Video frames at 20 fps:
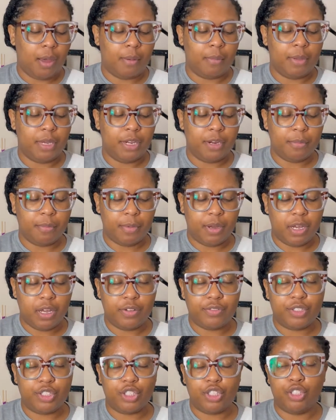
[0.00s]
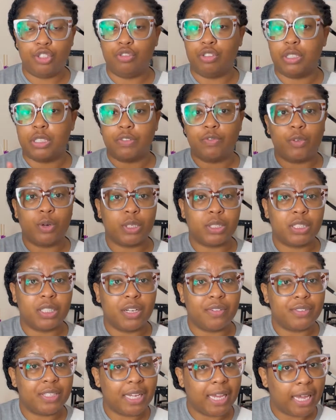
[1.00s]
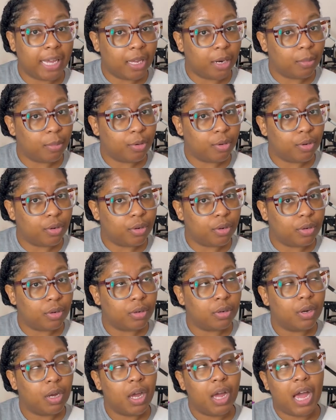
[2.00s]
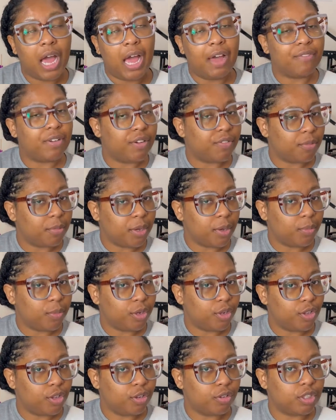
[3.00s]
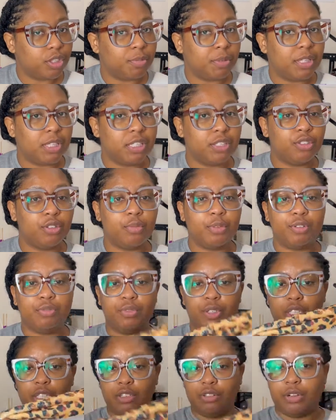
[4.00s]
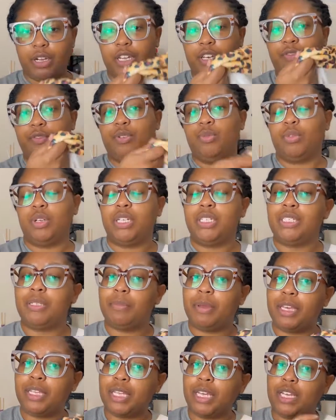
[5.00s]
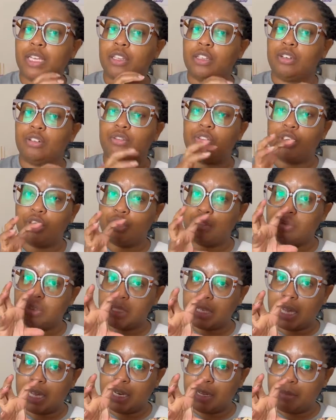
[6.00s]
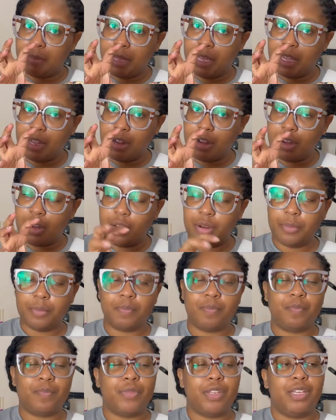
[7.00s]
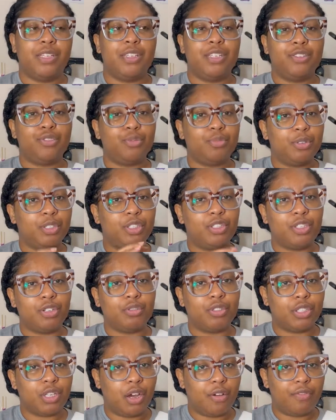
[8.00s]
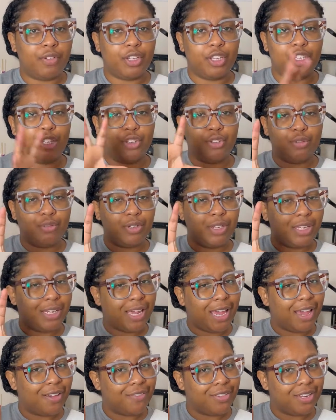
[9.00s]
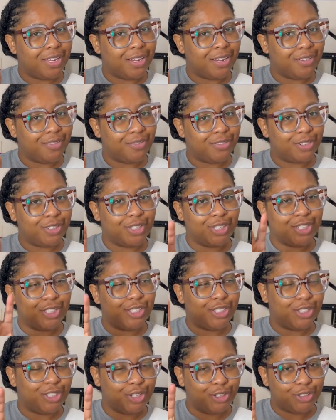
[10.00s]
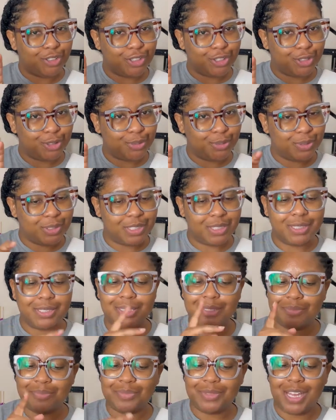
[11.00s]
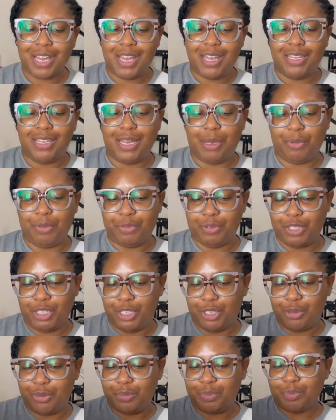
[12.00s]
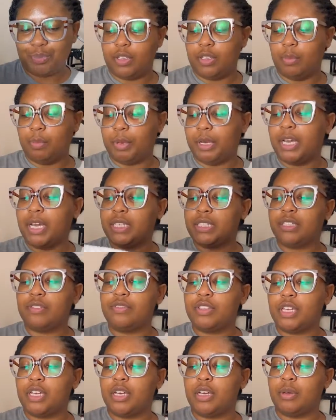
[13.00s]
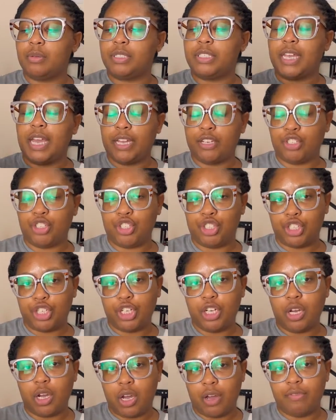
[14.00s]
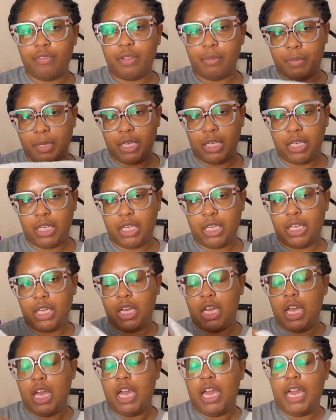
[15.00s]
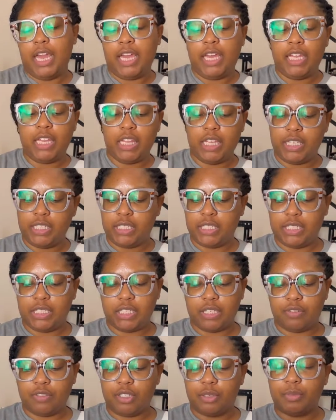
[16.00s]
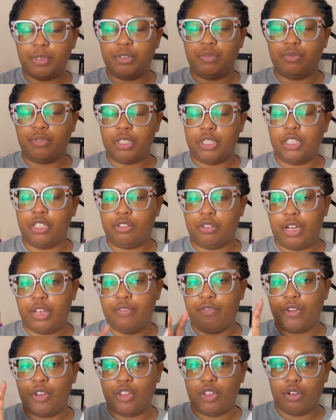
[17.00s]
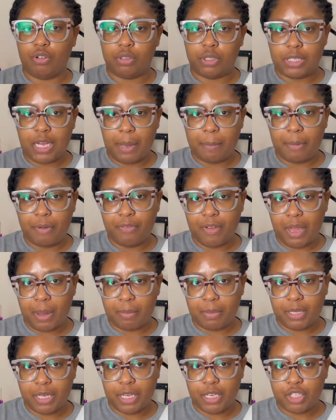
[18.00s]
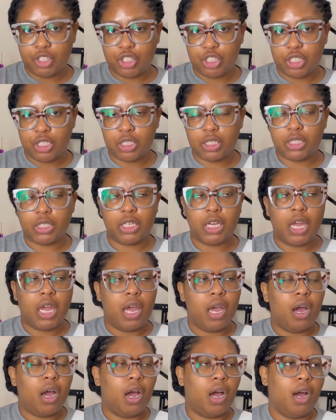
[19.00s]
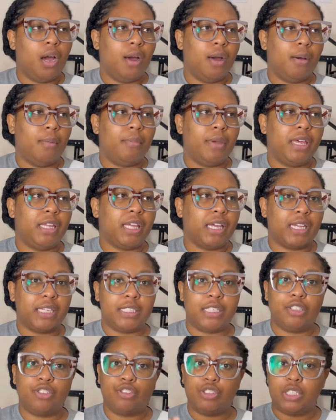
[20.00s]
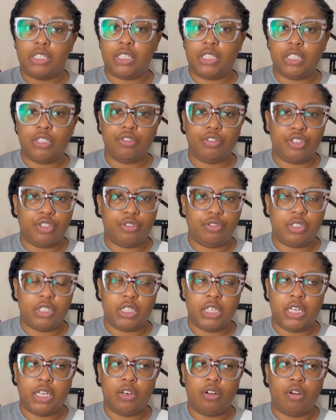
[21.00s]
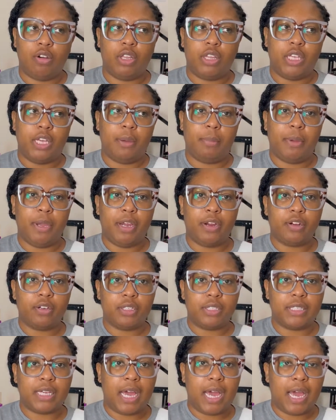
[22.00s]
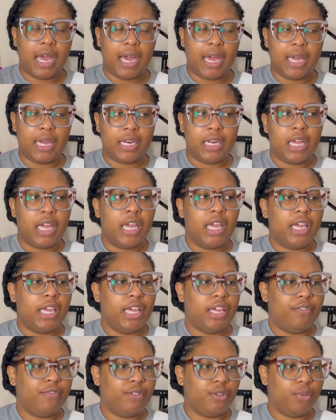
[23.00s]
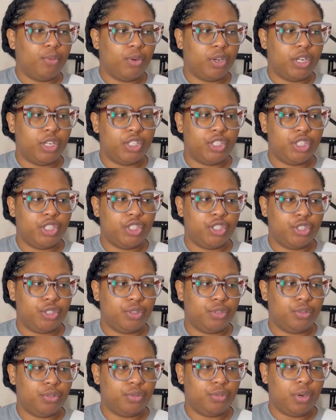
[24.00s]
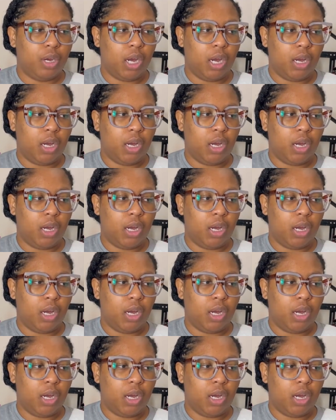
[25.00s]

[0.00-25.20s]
Earmuffs, you can use it for a stuffed animal. I've never made one of those, but this will be really great if you wanted to make like a little cute teddy bear. This will be so soft and cute and have it there for, you know, the little ones. That'd be really cute. Because of the texture of the Minky, it lends itself to be really great for those type of applications. And like I said, you can still use it on the apparel side if you wanted to do